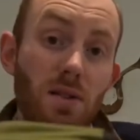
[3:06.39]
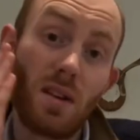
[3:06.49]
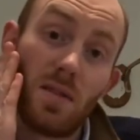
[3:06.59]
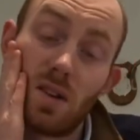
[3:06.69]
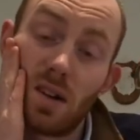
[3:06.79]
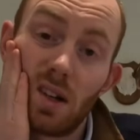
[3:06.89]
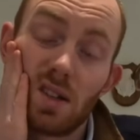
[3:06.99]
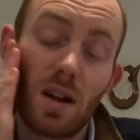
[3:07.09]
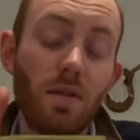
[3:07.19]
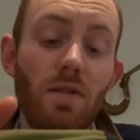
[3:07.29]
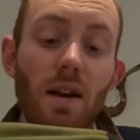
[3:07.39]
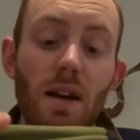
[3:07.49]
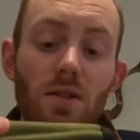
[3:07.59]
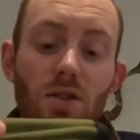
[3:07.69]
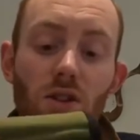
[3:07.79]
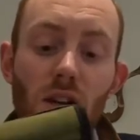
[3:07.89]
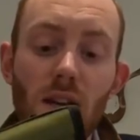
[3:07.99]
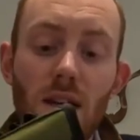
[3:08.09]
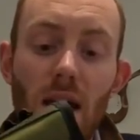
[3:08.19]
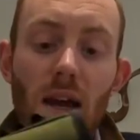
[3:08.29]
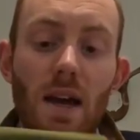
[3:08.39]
so it gives you a nice kind of feel against your cheek.